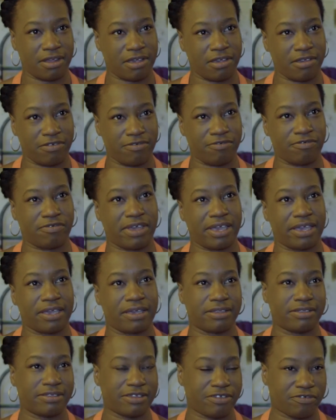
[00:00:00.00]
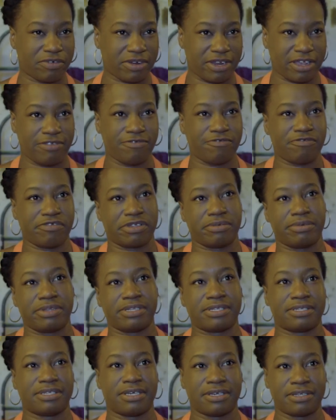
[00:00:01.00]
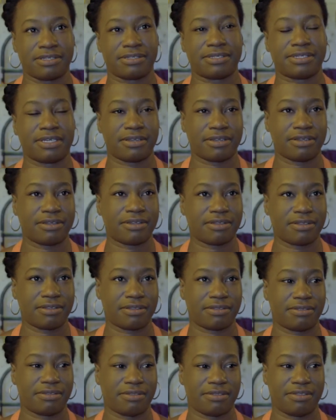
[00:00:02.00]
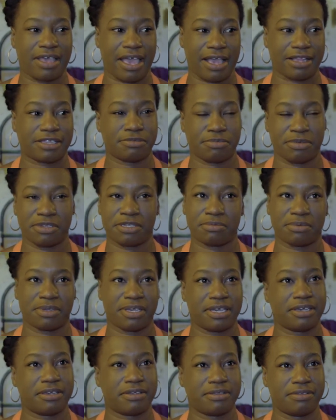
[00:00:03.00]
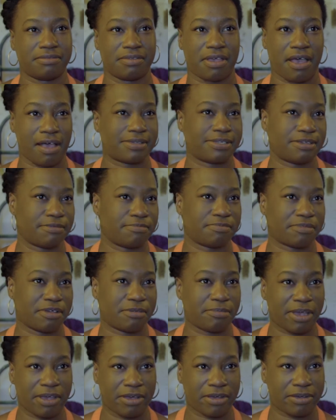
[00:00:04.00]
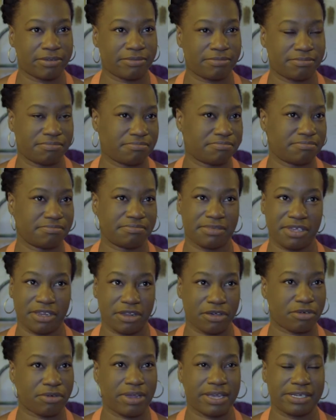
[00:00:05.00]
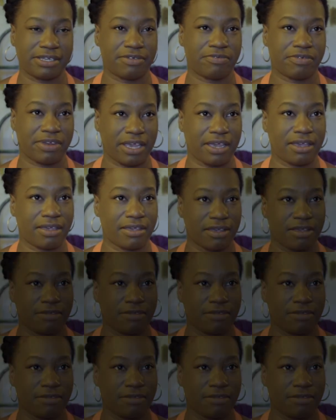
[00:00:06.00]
of like different influences, and that's what's really awesome about, you know, creativity.